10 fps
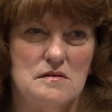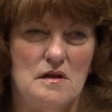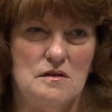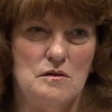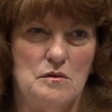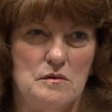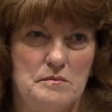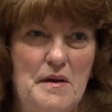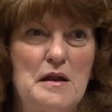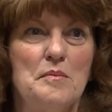a new,
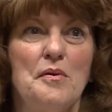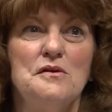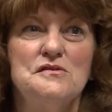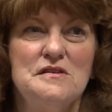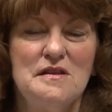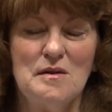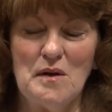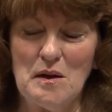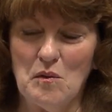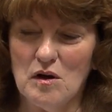better person than the way
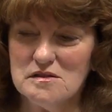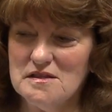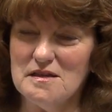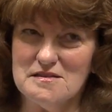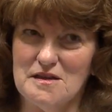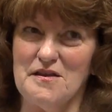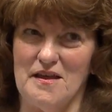I walked in, I'll tell you